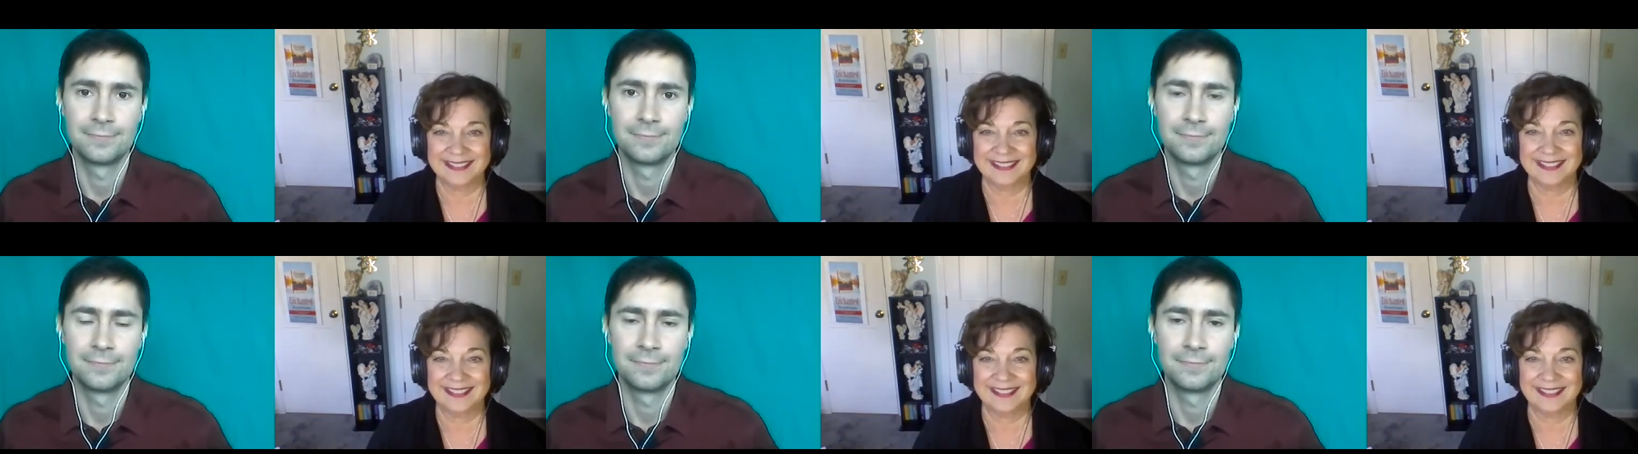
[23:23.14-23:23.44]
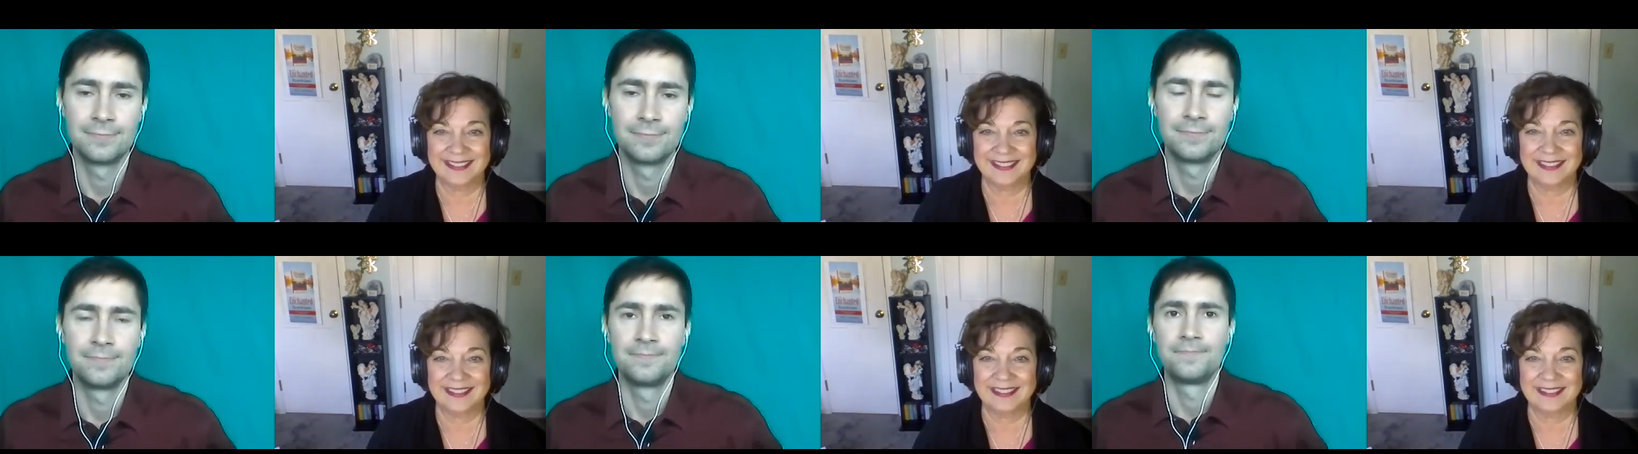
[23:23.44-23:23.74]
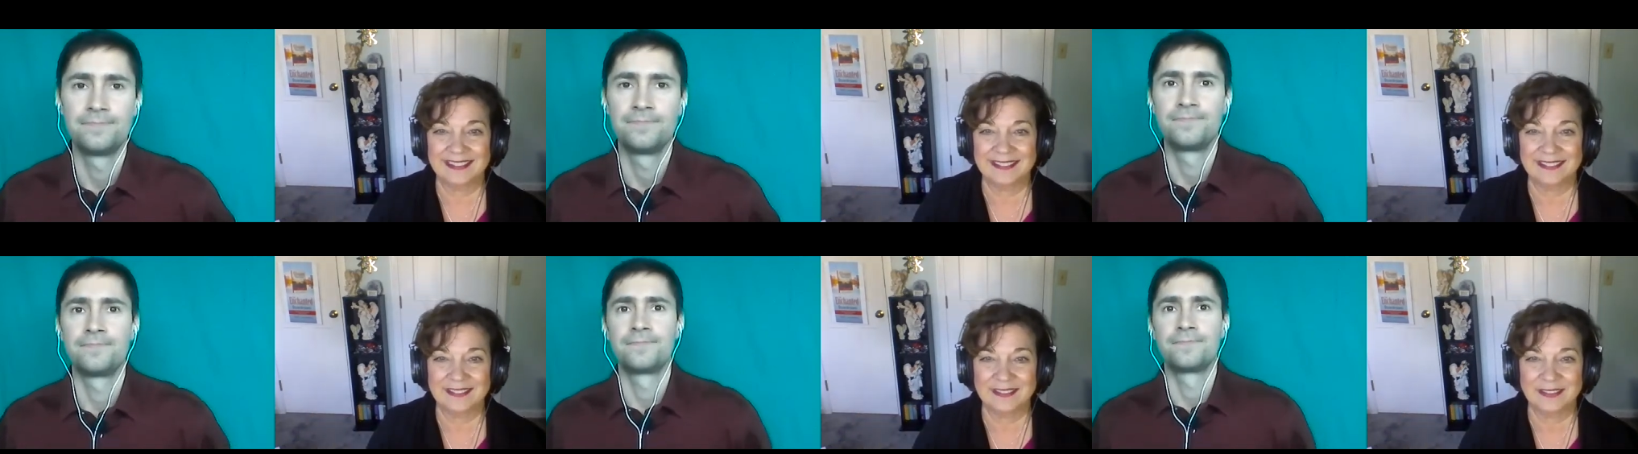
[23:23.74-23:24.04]

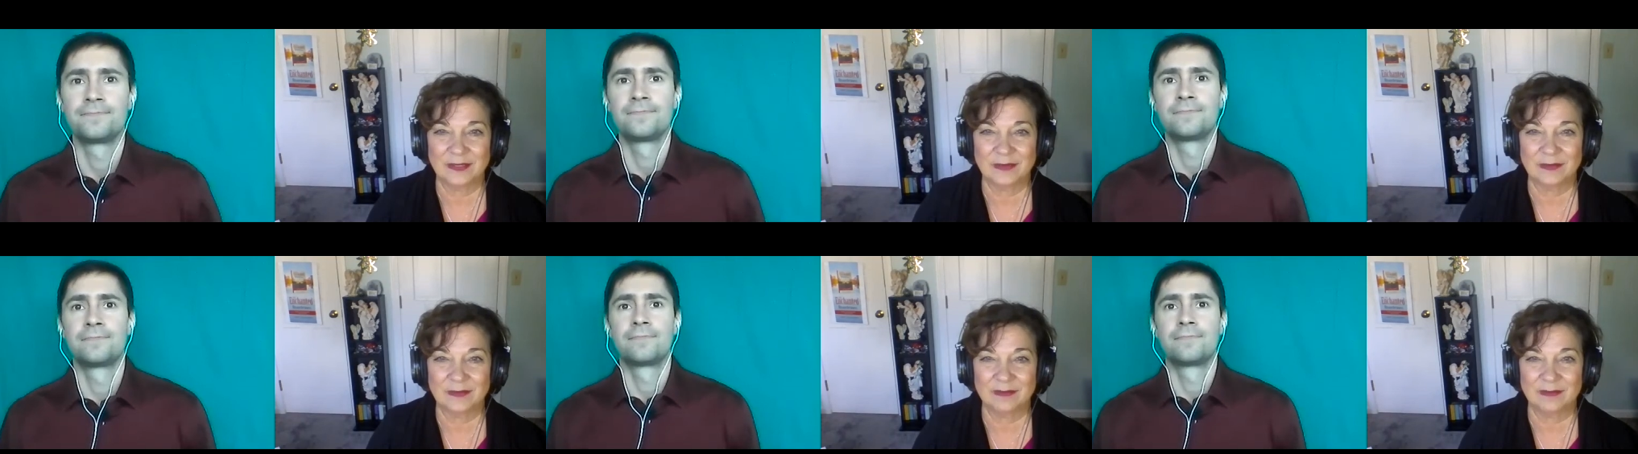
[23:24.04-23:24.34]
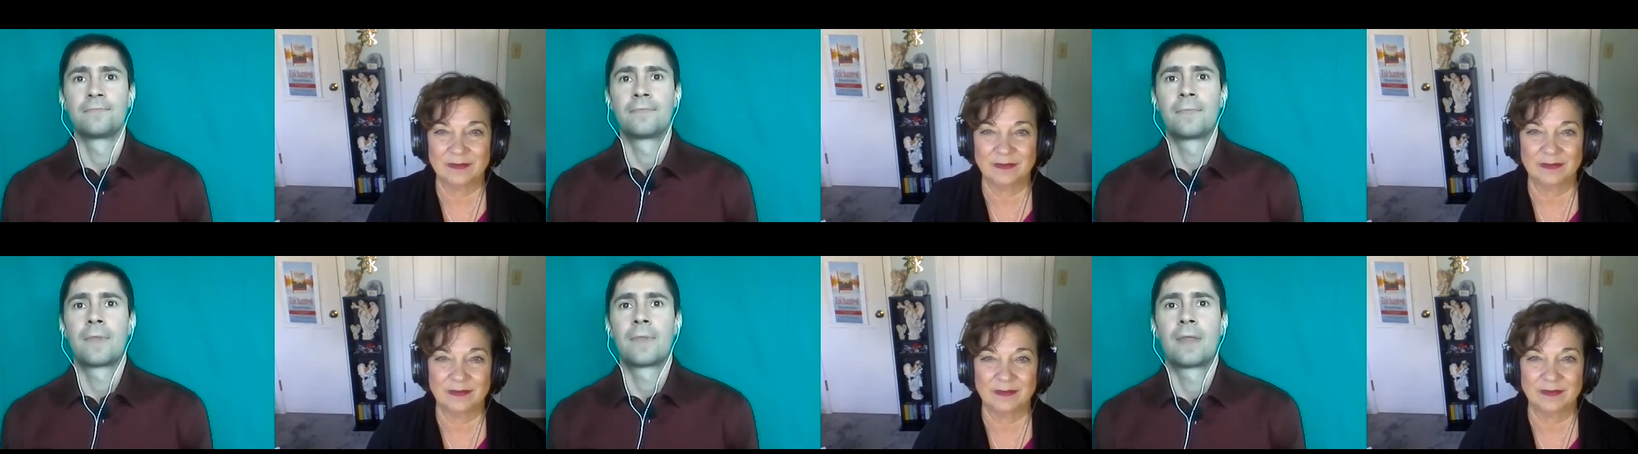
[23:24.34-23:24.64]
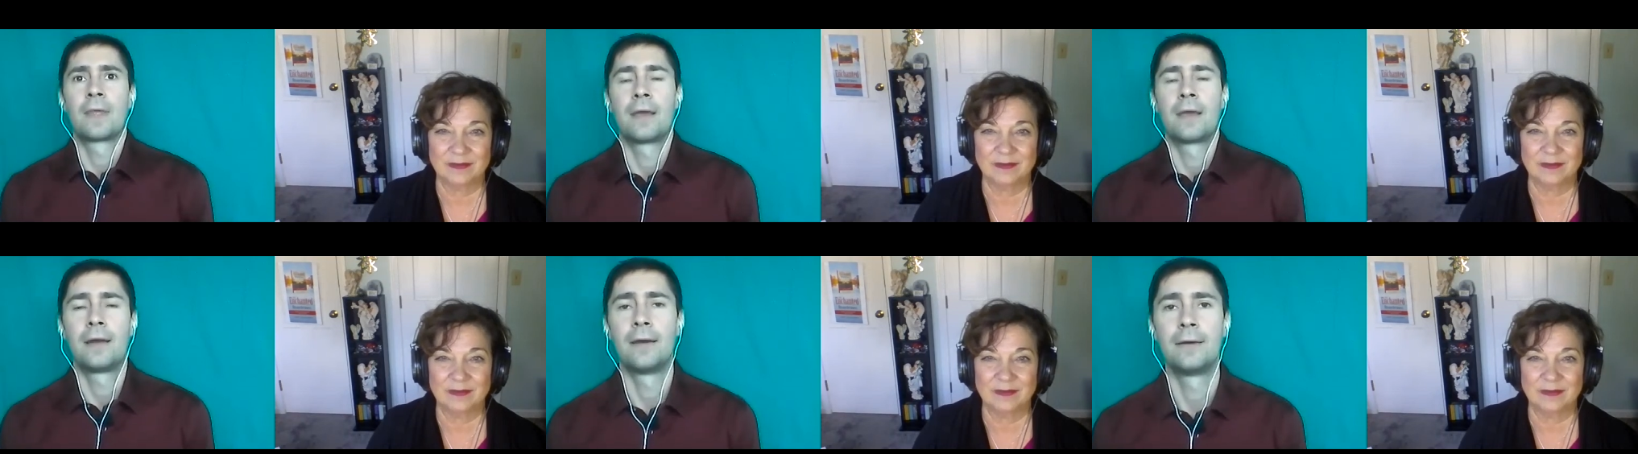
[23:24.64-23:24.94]

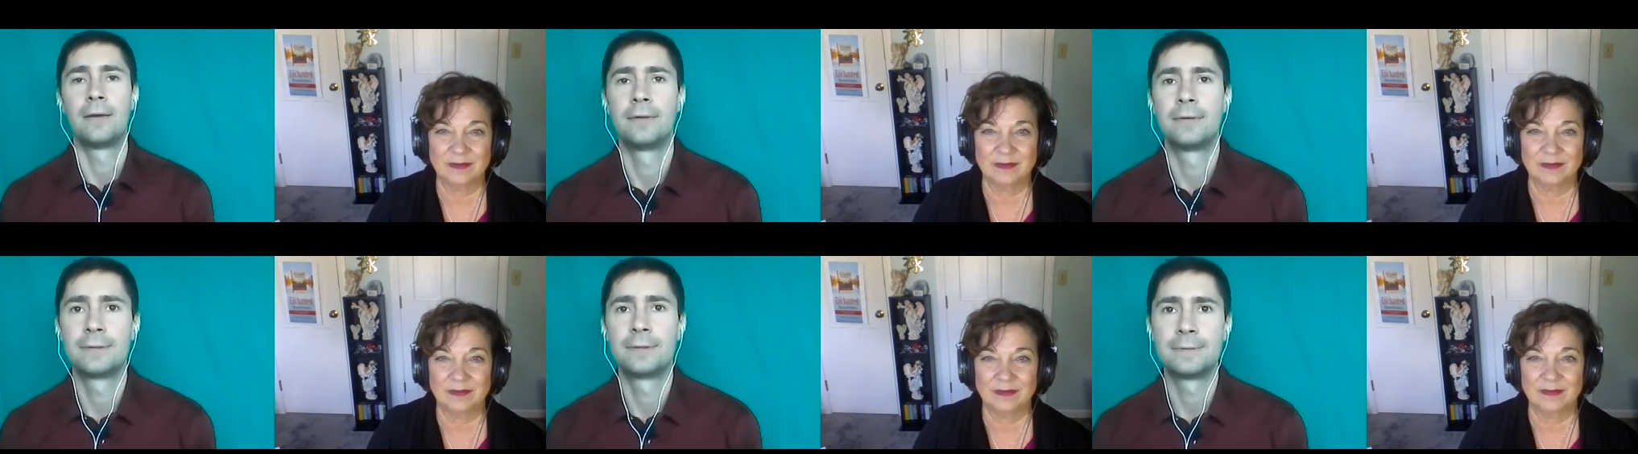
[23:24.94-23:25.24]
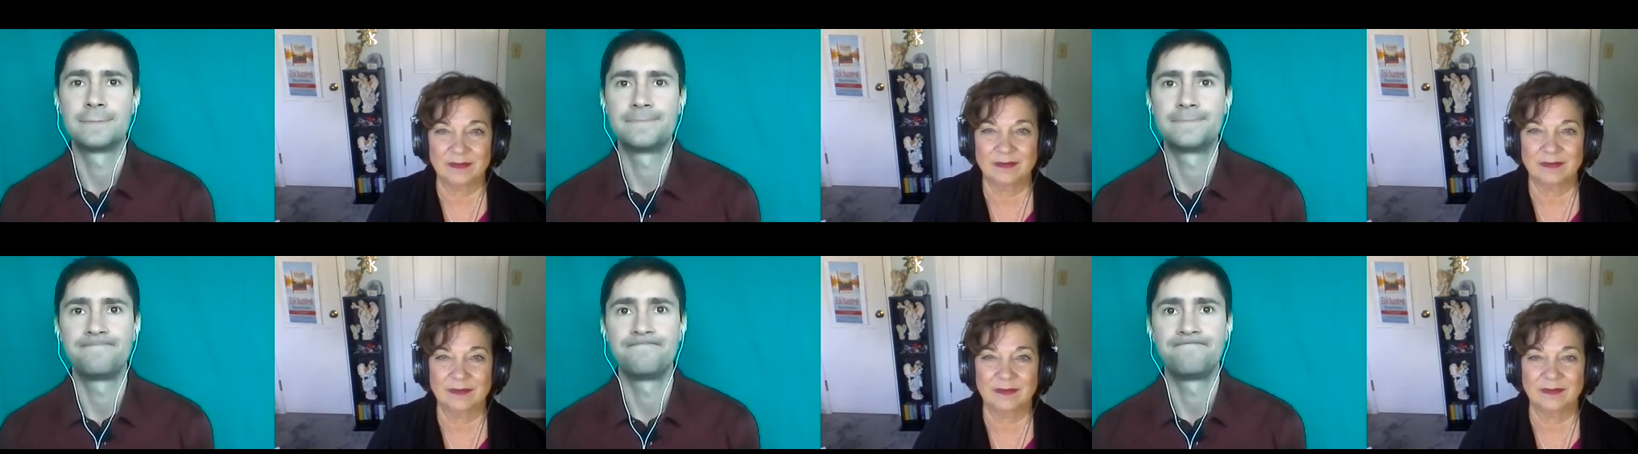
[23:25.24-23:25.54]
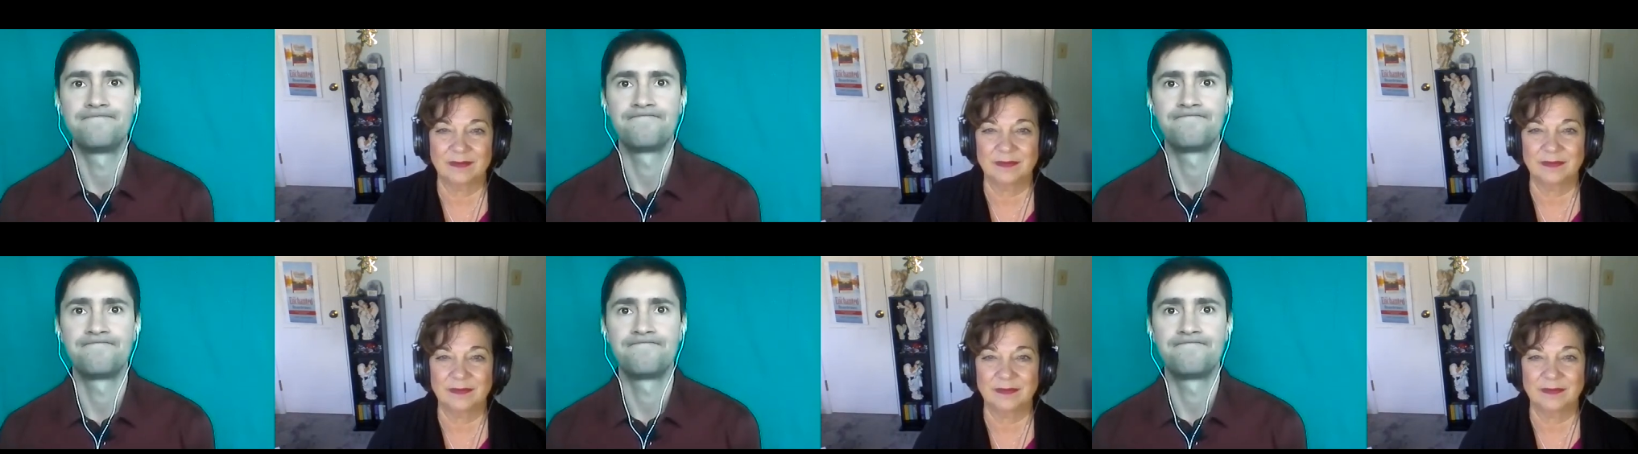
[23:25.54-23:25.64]
[no speech]